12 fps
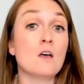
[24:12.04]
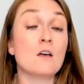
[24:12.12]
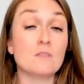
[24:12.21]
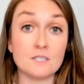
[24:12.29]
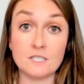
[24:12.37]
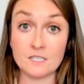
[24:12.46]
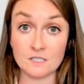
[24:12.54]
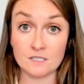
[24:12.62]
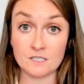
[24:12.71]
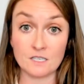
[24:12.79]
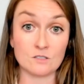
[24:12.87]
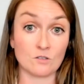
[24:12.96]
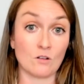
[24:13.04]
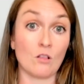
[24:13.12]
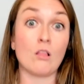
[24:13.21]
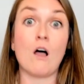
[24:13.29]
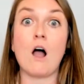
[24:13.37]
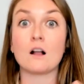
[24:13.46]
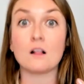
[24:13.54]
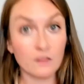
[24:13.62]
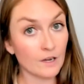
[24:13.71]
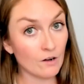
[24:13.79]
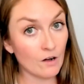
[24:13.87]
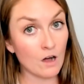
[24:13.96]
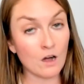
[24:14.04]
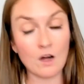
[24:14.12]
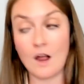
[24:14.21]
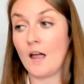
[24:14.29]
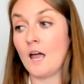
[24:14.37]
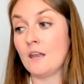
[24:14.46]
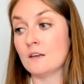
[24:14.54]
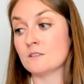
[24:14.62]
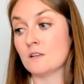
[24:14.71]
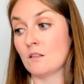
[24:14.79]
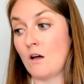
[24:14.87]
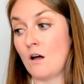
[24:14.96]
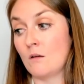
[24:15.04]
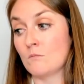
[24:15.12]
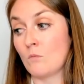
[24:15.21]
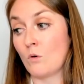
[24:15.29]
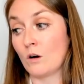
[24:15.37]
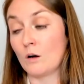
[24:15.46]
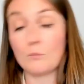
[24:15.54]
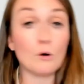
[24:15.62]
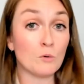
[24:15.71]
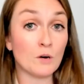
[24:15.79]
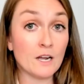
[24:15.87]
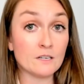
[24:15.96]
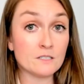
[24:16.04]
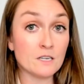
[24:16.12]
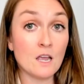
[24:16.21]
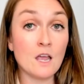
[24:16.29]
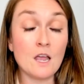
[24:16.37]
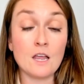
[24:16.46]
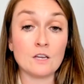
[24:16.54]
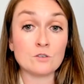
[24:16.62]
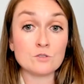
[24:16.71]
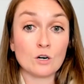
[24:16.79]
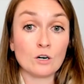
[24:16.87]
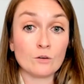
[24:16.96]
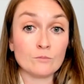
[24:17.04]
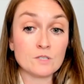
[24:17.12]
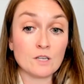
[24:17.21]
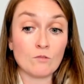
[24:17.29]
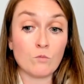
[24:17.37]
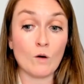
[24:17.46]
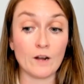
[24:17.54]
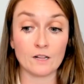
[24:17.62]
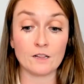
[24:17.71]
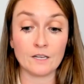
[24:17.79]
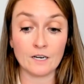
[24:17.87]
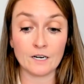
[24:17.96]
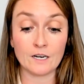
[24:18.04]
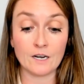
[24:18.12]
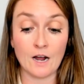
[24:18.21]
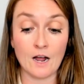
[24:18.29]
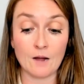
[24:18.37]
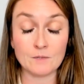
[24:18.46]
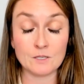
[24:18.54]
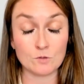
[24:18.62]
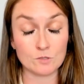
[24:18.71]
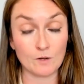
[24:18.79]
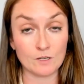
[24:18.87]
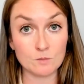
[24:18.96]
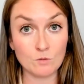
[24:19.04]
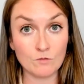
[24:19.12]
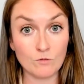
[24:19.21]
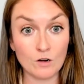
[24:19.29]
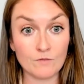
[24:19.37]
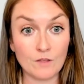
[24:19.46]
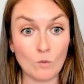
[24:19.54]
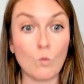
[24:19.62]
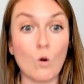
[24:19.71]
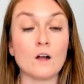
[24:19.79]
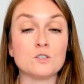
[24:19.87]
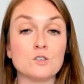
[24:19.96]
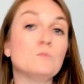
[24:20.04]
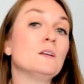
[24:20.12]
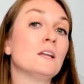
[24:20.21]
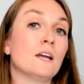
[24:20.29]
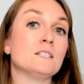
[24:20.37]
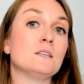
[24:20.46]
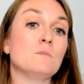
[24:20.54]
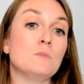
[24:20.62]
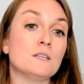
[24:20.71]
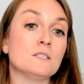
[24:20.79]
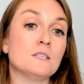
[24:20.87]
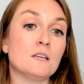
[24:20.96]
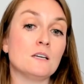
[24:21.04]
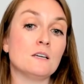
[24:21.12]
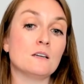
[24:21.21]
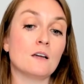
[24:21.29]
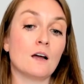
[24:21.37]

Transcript: the T's and C's are a lot clearer and a lot more appropriate in terms of what a clinic is responsible for if they want to be an ICBC